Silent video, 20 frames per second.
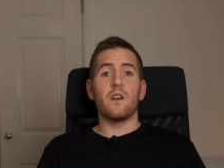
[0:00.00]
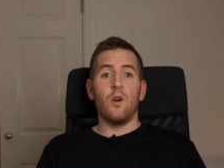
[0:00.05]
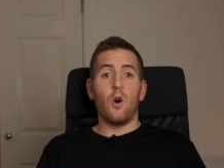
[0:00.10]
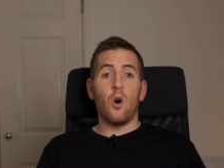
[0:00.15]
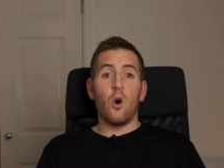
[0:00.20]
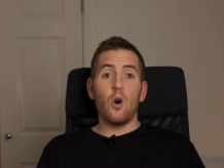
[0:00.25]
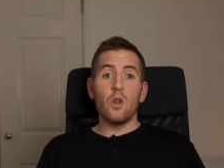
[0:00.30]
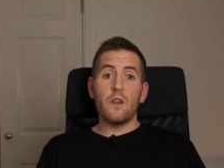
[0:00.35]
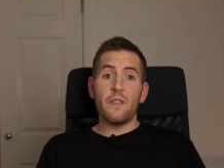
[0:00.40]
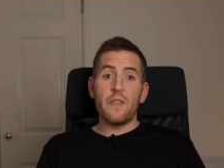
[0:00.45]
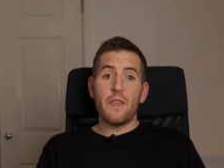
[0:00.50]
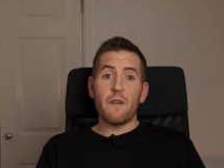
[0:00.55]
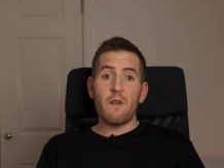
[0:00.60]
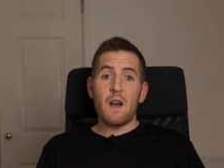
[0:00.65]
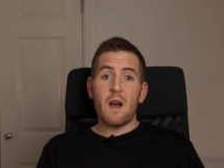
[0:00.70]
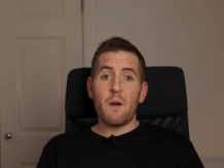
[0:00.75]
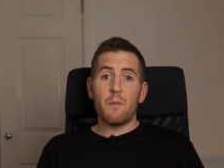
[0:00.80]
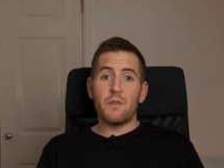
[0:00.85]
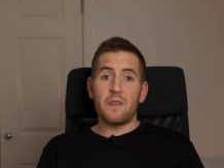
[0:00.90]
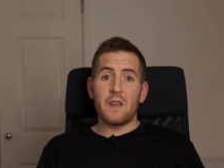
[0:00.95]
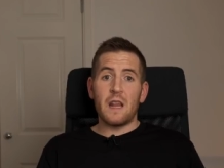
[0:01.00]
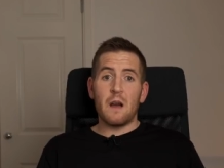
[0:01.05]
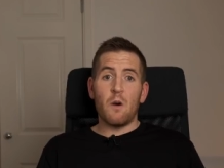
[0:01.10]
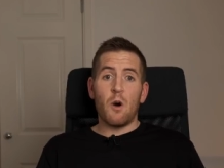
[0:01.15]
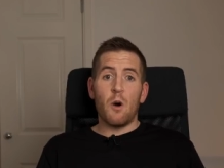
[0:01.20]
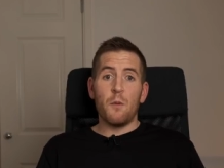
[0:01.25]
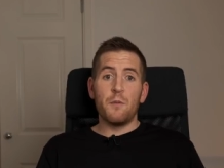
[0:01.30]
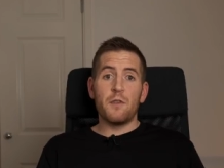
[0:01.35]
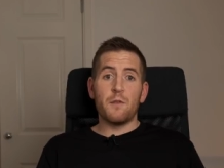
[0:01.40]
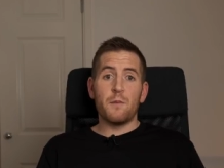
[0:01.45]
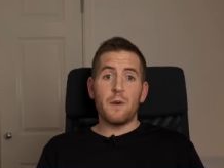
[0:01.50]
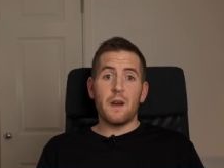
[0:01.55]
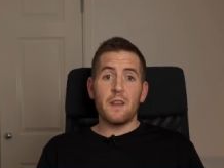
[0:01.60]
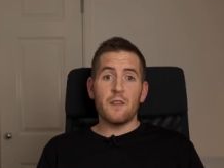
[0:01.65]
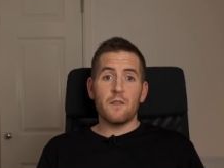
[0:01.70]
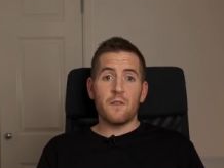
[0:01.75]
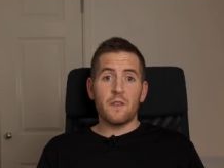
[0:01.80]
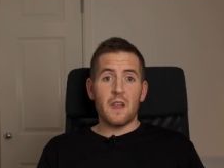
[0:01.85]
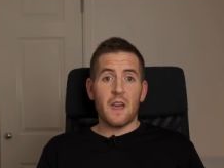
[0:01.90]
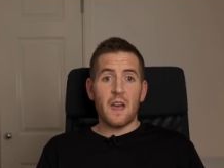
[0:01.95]
All of their apps are now
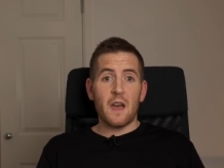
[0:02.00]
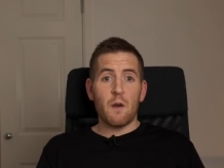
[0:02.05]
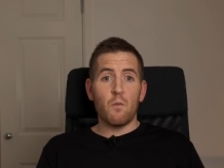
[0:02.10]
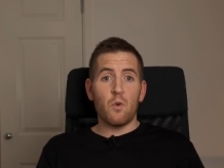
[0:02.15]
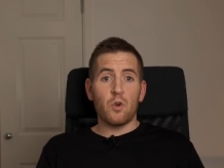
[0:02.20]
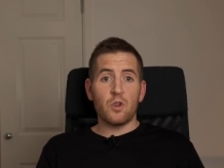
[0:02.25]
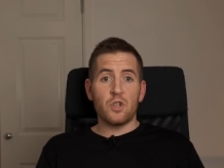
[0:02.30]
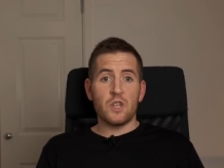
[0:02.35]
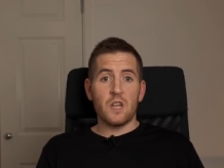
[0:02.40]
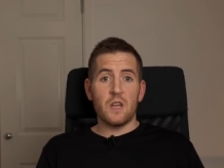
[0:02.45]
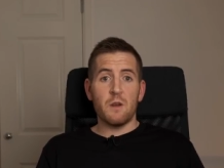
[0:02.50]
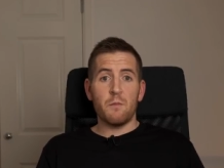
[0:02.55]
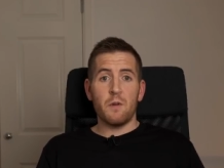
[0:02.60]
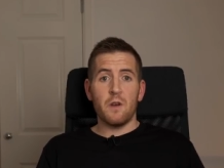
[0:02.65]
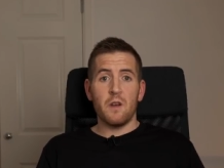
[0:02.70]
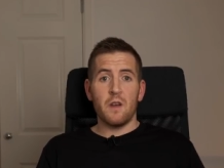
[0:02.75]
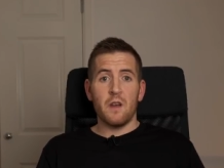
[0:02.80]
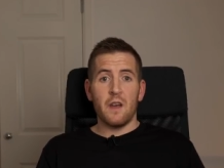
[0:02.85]
optimized for the M1 chip